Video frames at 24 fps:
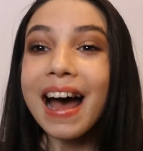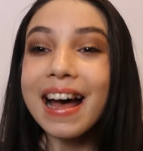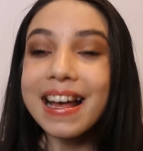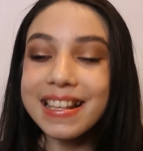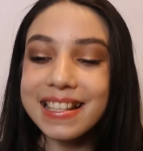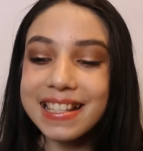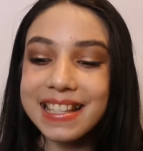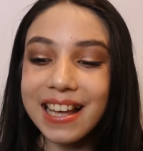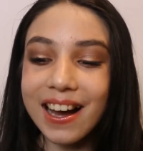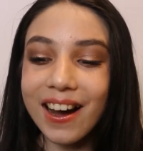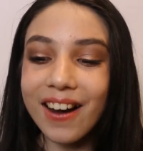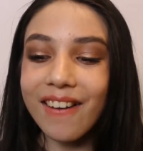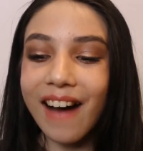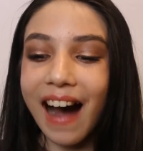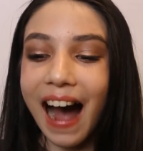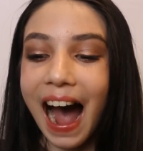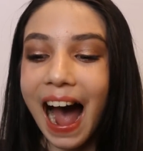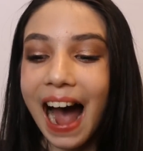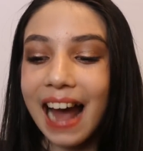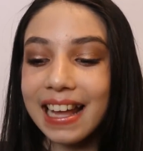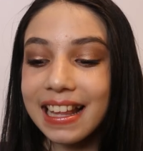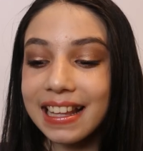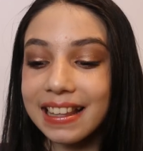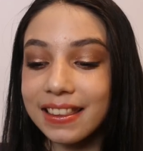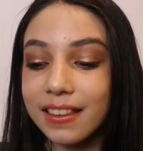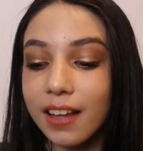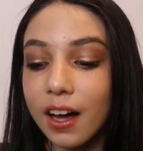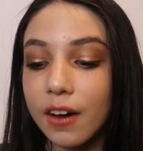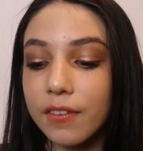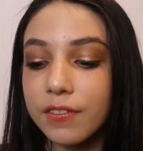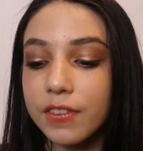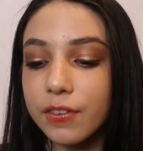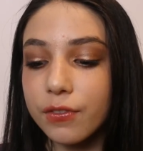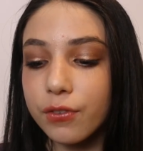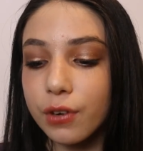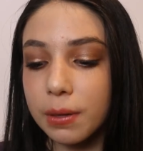So I
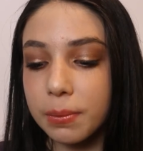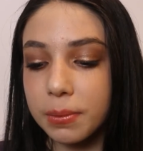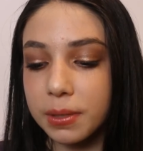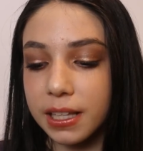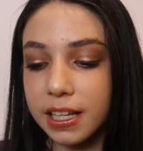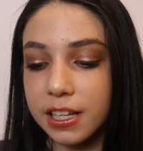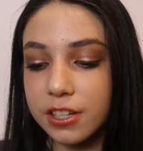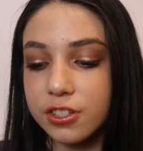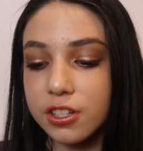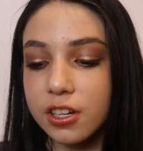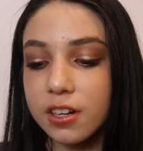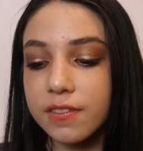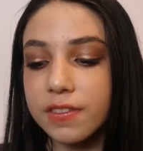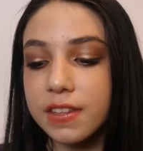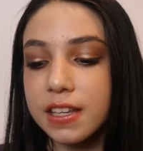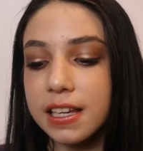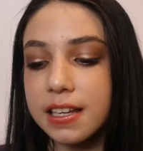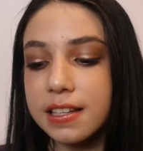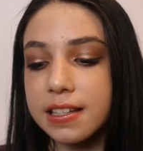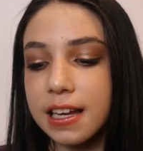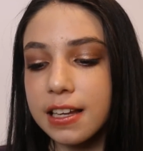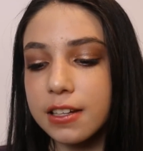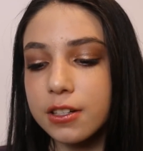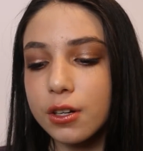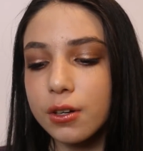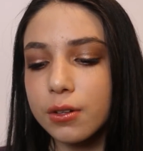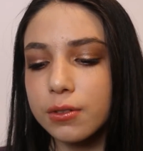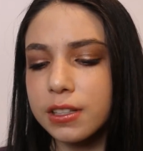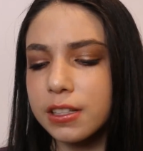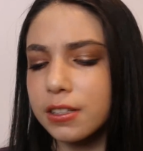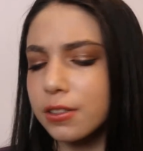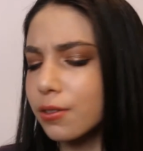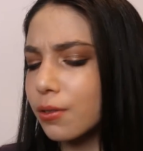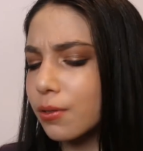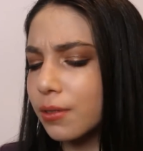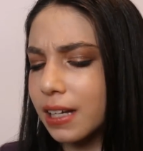love the formulation of these. I know
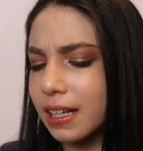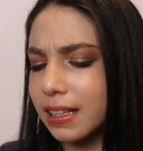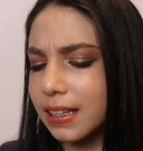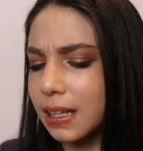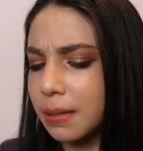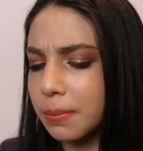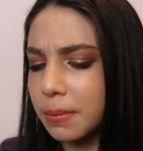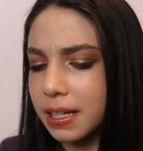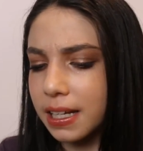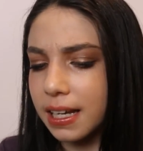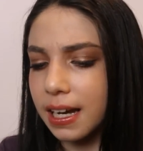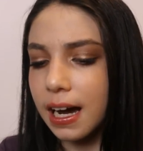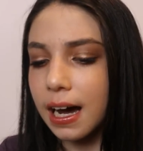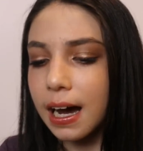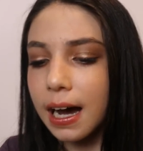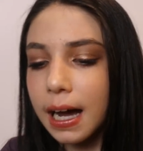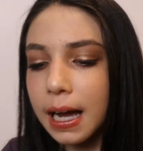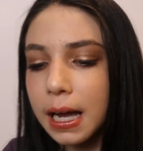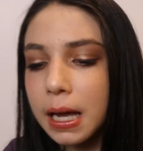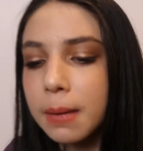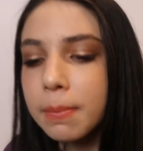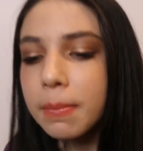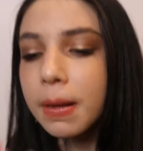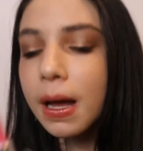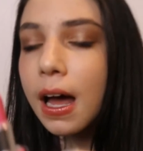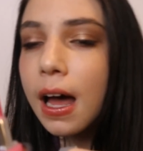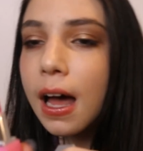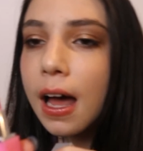these don't get that many hype.